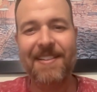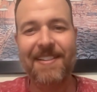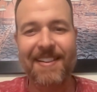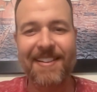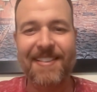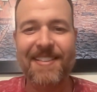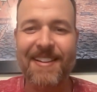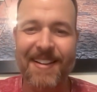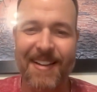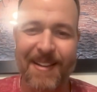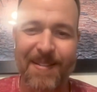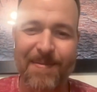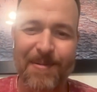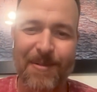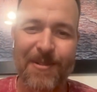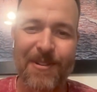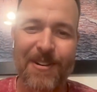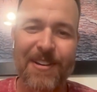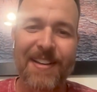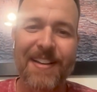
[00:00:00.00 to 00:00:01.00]
at yeah.
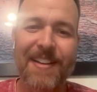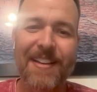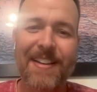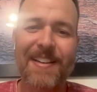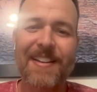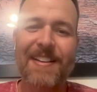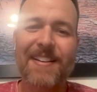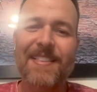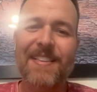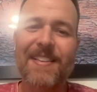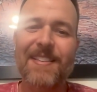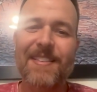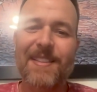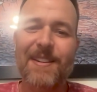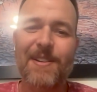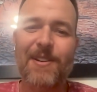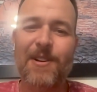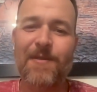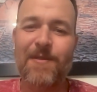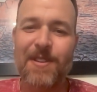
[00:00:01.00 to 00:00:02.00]
times where you the,
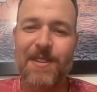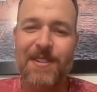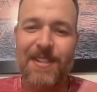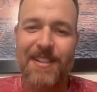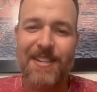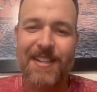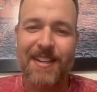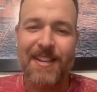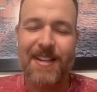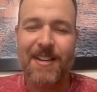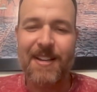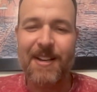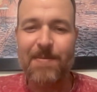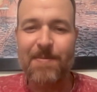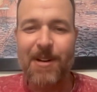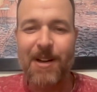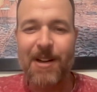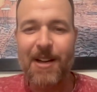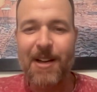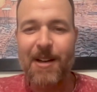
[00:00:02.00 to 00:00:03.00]
the nervousness can
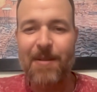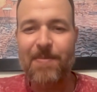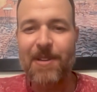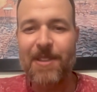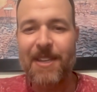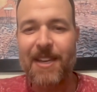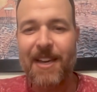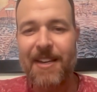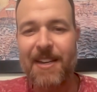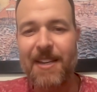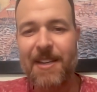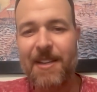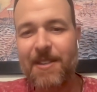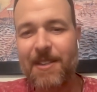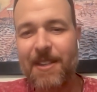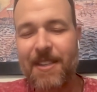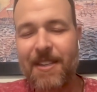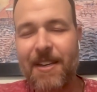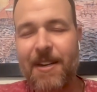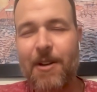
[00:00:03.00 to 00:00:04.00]
come up and the
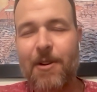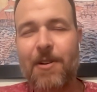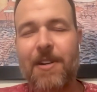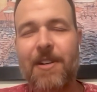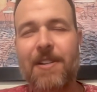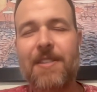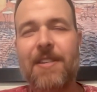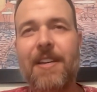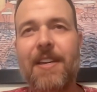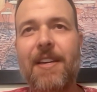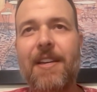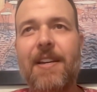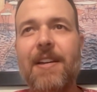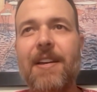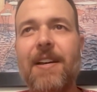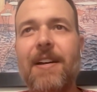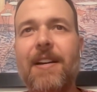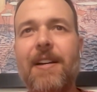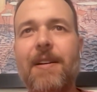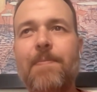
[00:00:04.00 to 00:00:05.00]
ideas of you know, and it's like
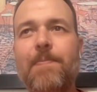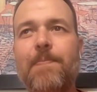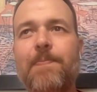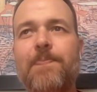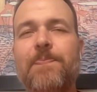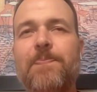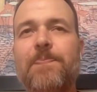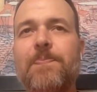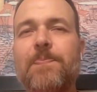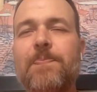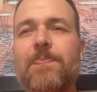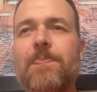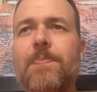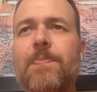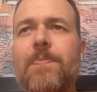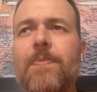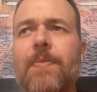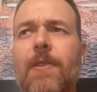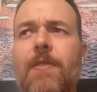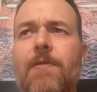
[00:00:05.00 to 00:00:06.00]
um,
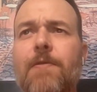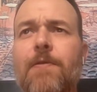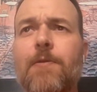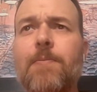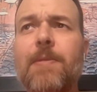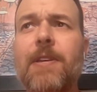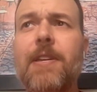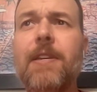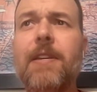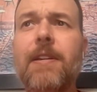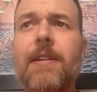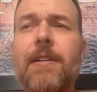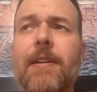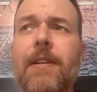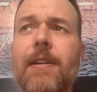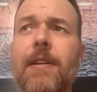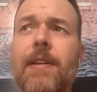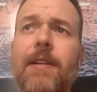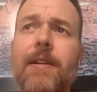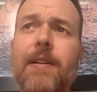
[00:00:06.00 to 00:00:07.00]
for me
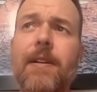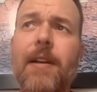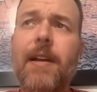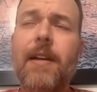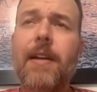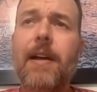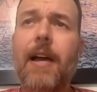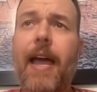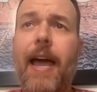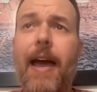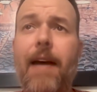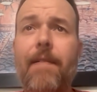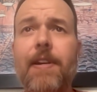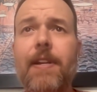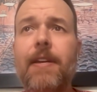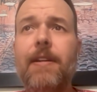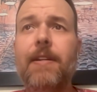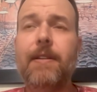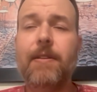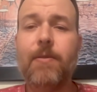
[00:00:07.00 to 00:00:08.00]

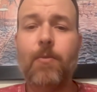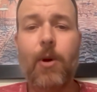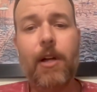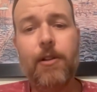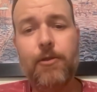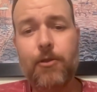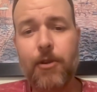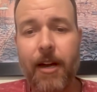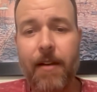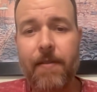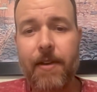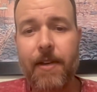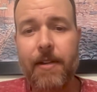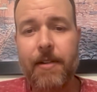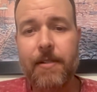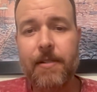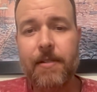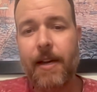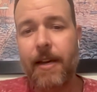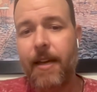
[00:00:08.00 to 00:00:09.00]
having it while
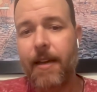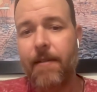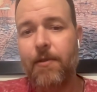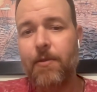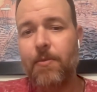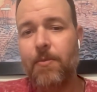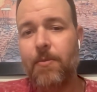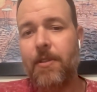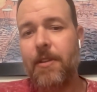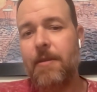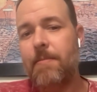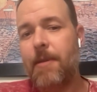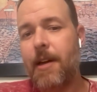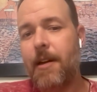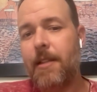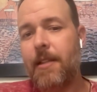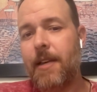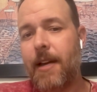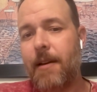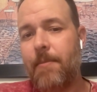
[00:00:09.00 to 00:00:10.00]
driving, I haven't really met
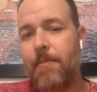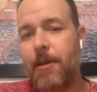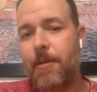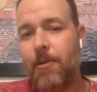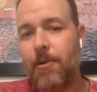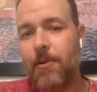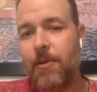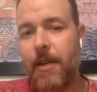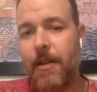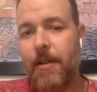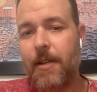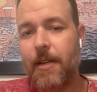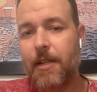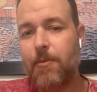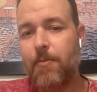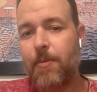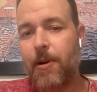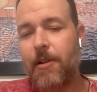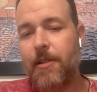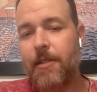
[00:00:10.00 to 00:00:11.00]
a lot of people that
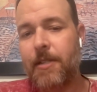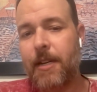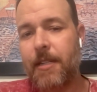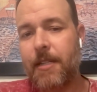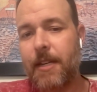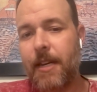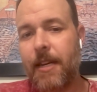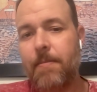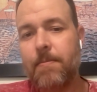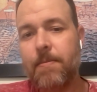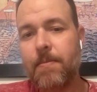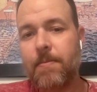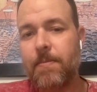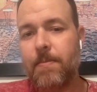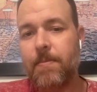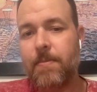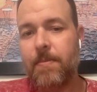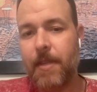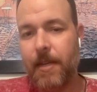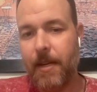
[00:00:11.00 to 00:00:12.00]
experience that same
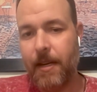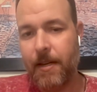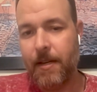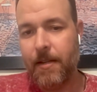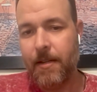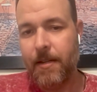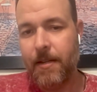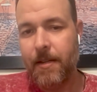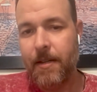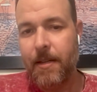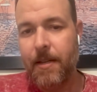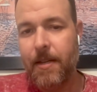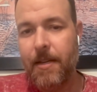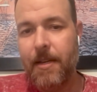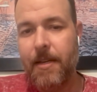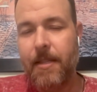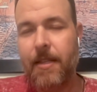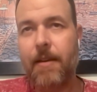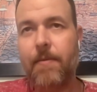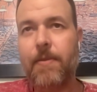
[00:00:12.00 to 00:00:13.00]
thing,
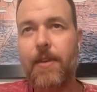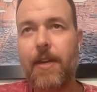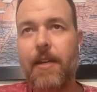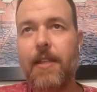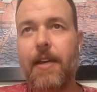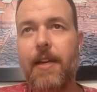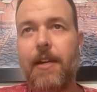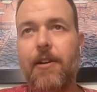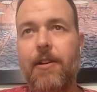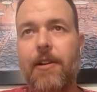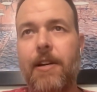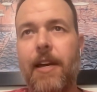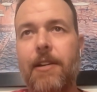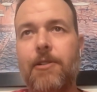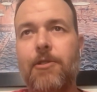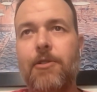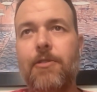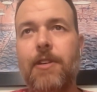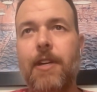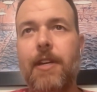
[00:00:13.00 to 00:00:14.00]
and they think like your
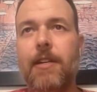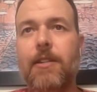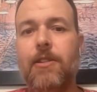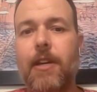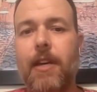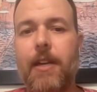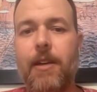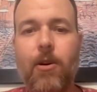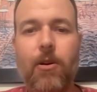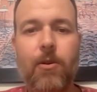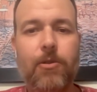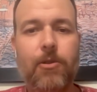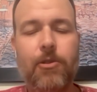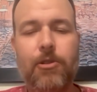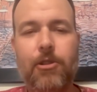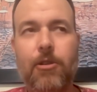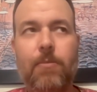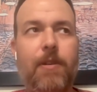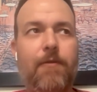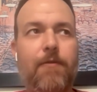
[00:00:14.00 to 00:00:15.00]
natural thing is like, oh, you
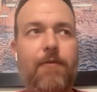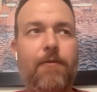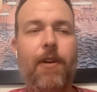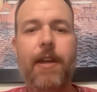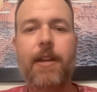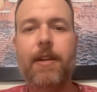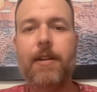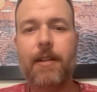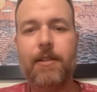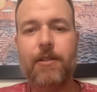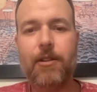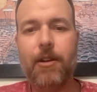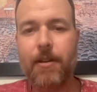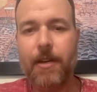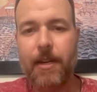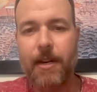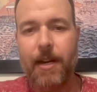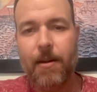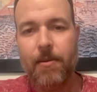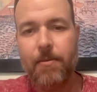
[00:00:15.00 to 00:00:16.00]
should be frightened as all
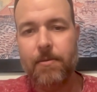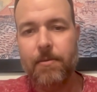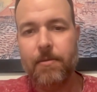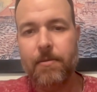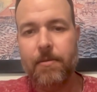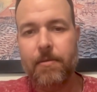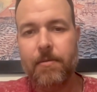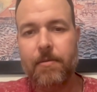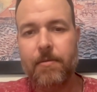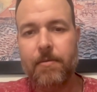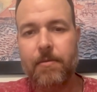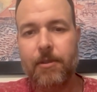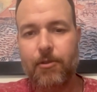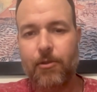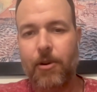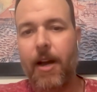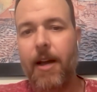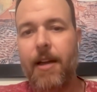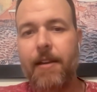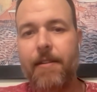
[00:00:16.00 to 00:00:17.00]
get out to
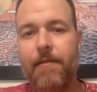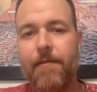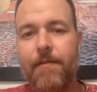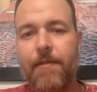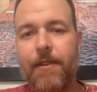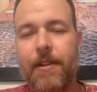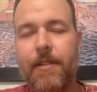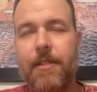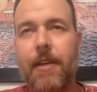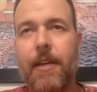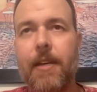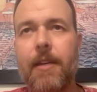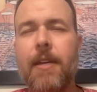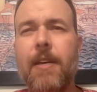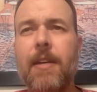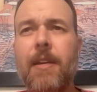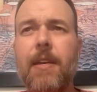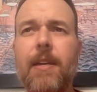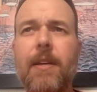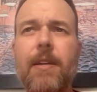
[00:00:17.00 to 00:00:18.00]
drive, and it's like
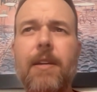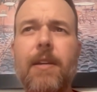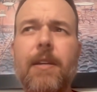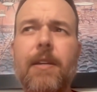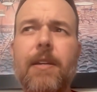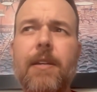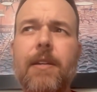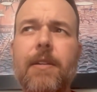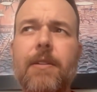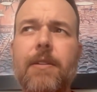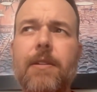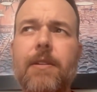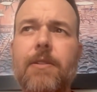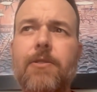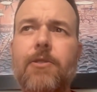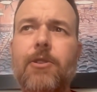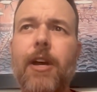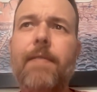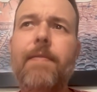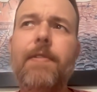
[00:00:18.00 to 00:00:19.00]

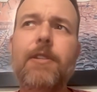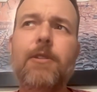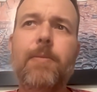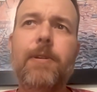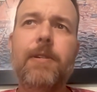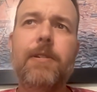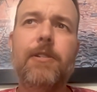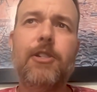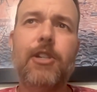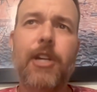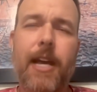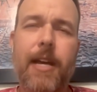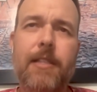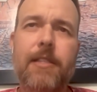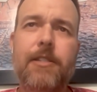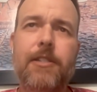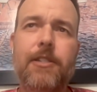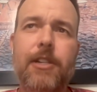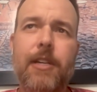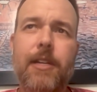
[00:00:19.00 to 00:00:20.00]
driving's been
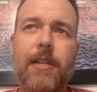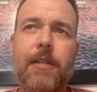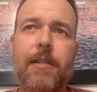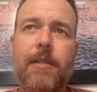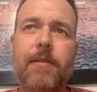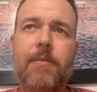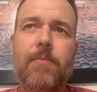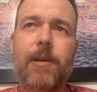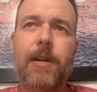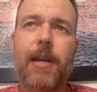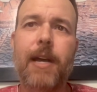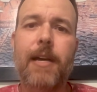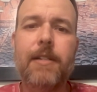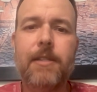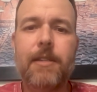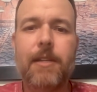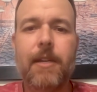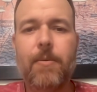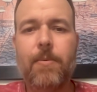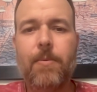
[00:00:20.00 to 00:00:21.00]
challenging, but
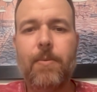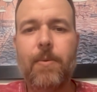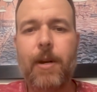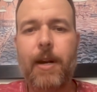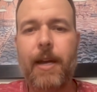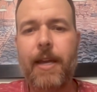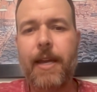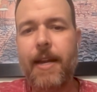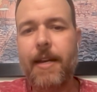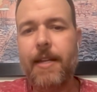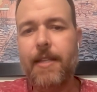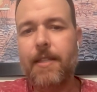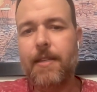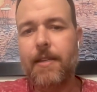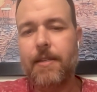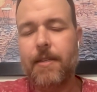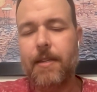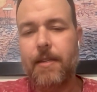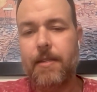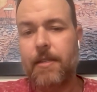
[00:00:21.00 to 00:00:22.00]
honestly, when I got in
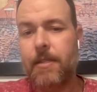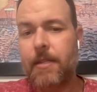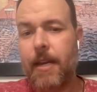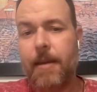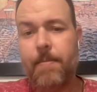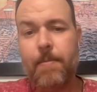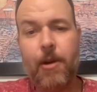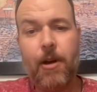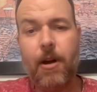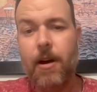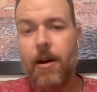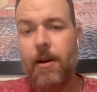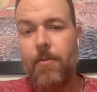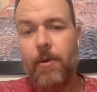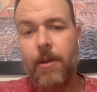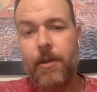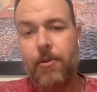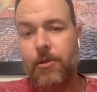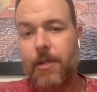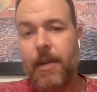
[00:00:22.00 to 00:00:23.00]
the same car
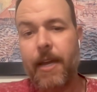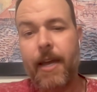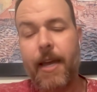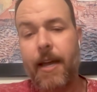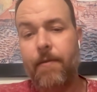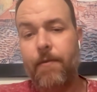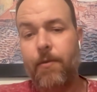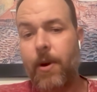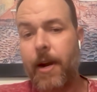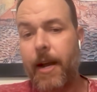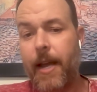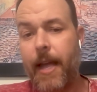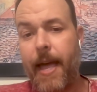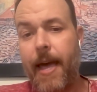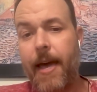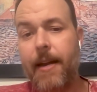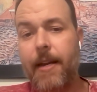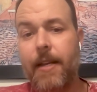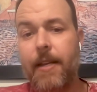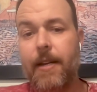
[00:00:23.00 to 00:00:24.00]
we used to have where I
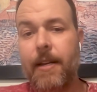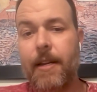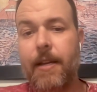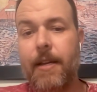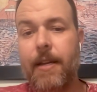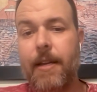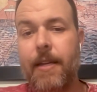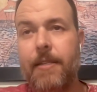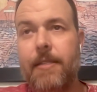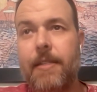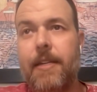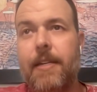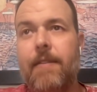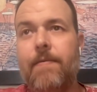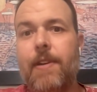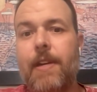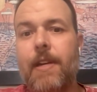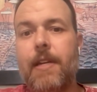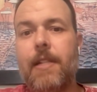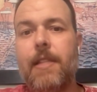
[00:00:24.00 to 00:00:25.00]
had it, it didn't
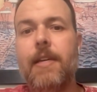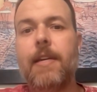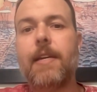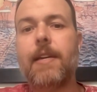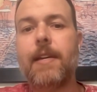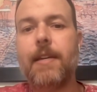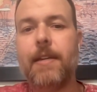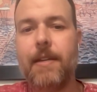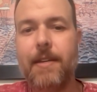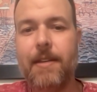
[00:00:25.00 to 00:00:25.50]
even click